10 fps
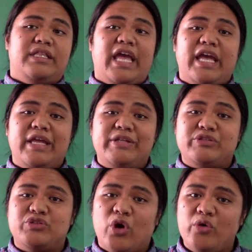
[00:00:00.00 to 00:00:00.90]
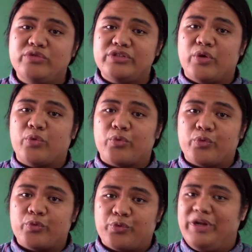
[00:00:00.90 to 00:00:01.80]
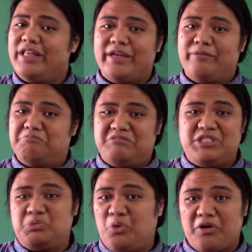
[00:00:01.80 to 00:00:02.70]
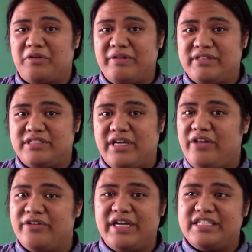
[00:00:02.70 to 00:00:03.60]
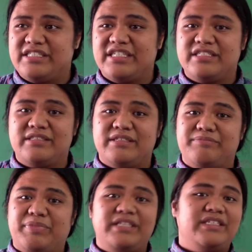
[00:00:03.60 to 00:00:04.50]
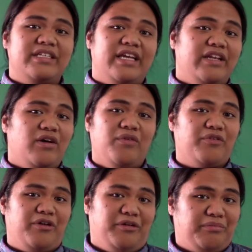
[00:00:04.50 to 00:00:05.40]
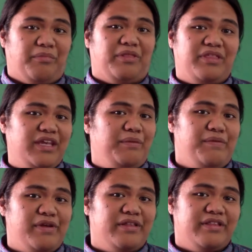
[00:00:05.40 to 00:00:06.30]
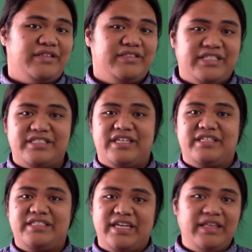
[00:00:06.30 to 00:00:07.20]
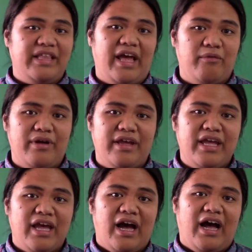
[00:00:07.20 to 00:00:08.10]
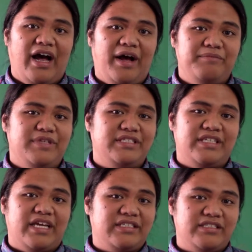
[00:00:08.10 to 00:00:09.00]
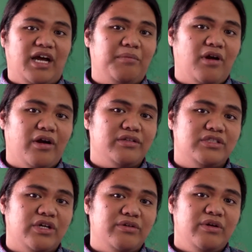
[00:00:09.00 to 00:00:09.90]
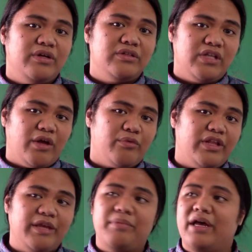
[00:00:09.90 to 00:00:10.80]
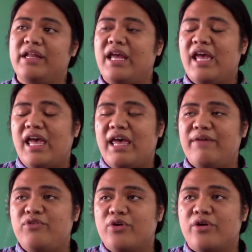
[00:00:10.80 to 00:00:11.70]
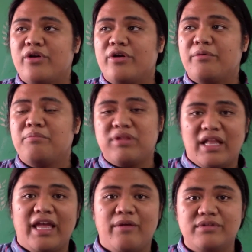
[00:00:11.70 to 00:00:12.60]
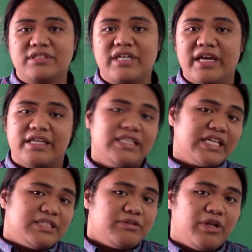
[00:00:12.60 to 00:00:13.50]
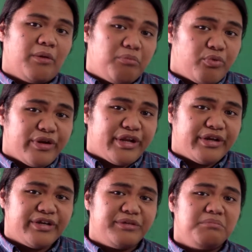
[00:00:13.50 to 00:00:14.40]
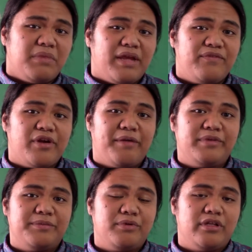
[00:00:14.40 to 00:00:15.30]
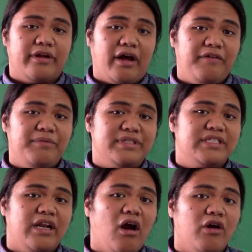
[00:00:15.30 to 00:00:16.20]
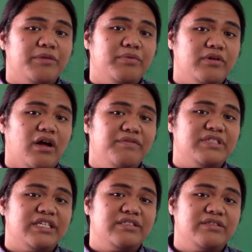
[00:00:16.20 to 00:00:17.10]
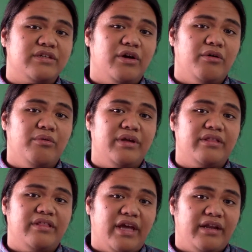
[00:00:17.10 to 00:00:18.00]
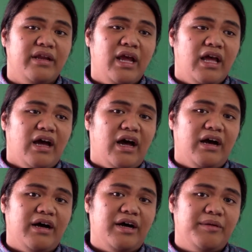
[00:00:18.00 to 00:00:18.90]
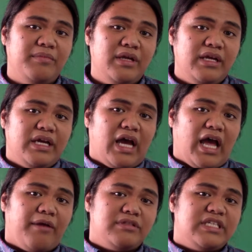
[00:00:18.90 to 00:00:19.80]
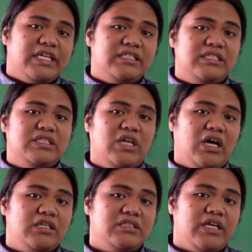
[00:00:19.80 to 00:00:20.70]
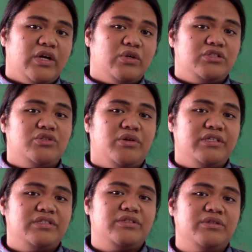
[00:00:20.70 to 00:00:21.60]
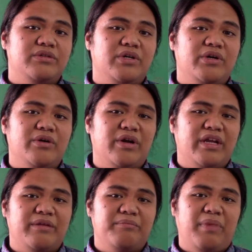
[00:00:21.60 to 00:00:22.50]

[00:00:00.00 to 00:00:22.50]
they don't really just work each other. It's just basically an overall theme, if you can just see it that way, just as the top card. So not really, but if you're playing with the deck, it's actually, you know, pretty good if you're able to pull it off, but it's kind of hard to pull it off just to go with that. I would say it's not a good choice to